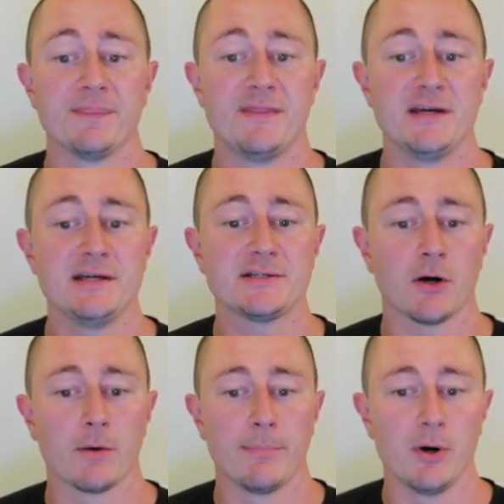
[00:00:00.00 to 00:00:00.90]
These
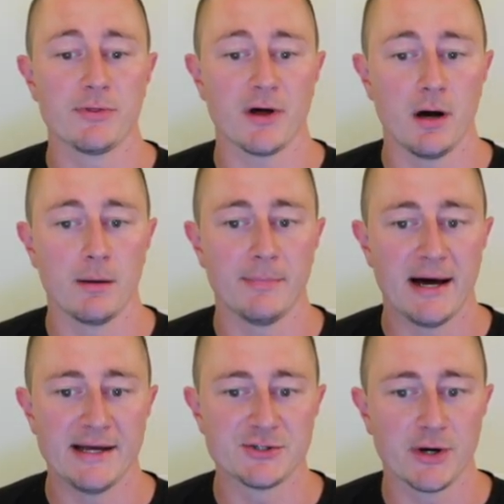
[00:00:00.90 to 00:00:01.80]
are both on
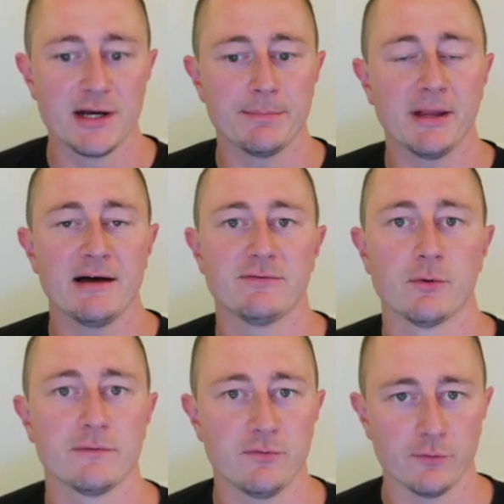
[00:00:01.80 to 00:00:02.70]
my training
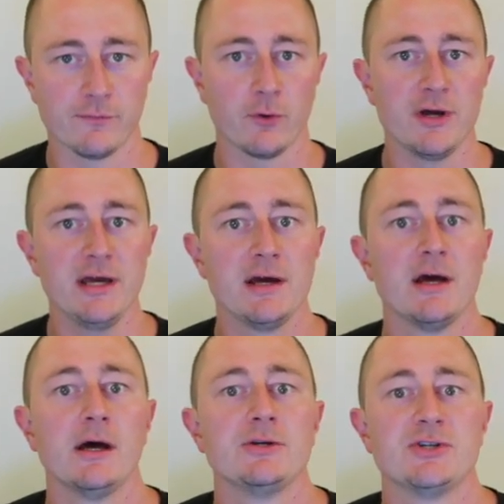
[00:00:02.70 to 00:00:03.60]
platform for free.
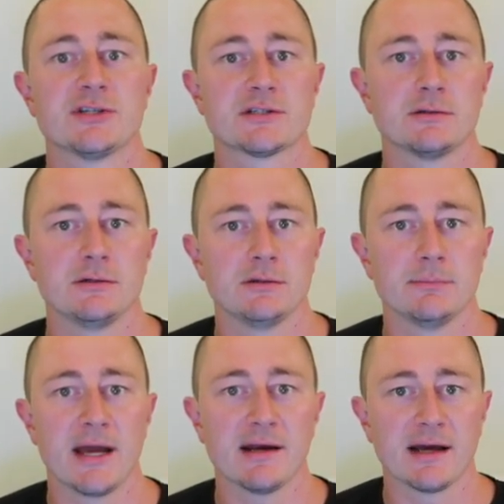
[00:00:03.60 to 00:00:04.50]
Just
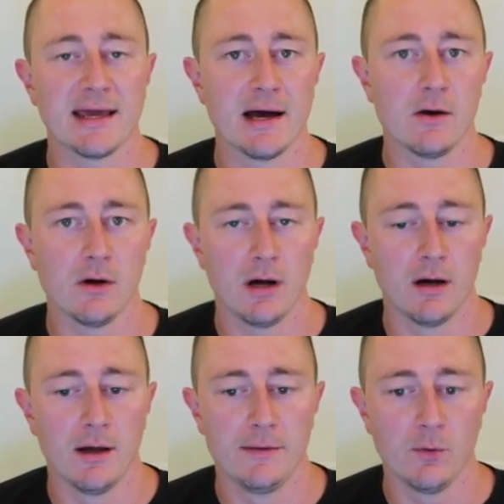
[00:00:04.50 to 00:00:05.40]
make an account
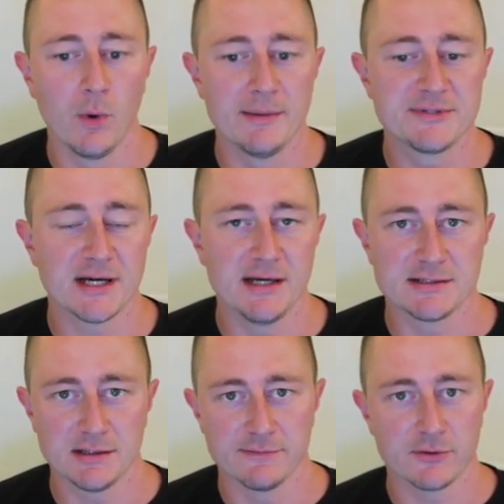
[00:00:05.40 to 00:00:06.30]
on the website.
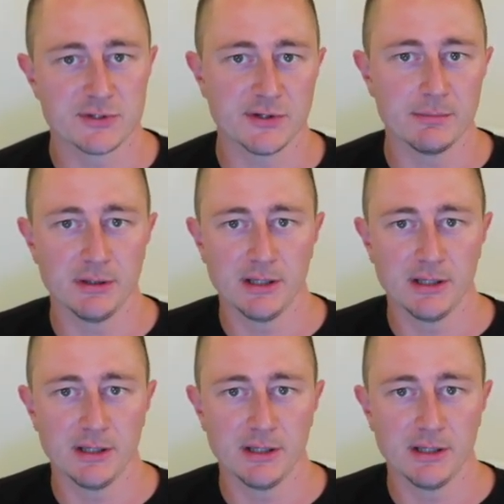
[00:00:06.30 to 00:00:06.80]
It's in the first link